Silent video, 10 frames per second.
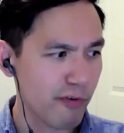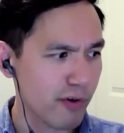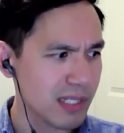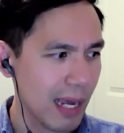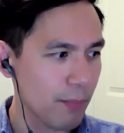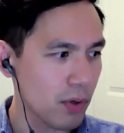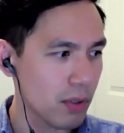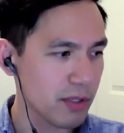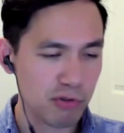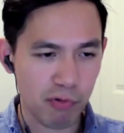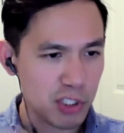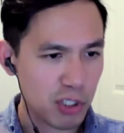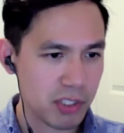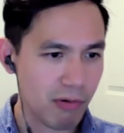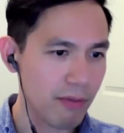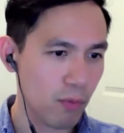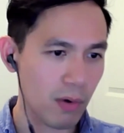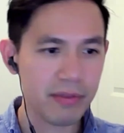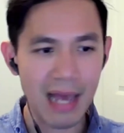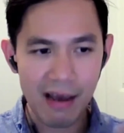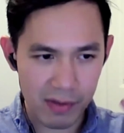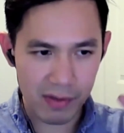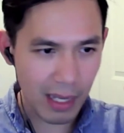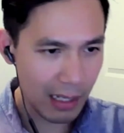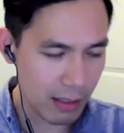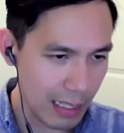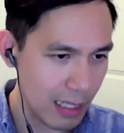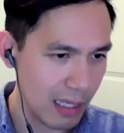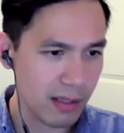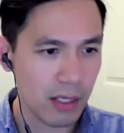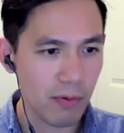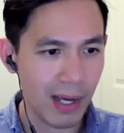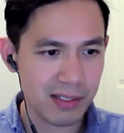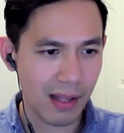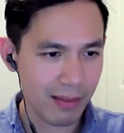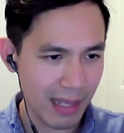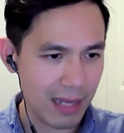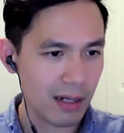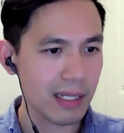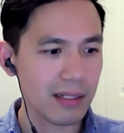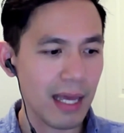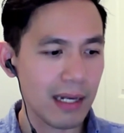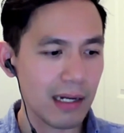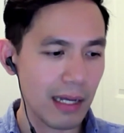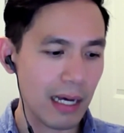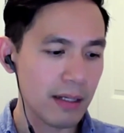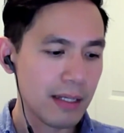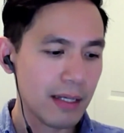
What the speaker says: For example, there's regions around the world, the FDA in the US, Health Canada in Canada,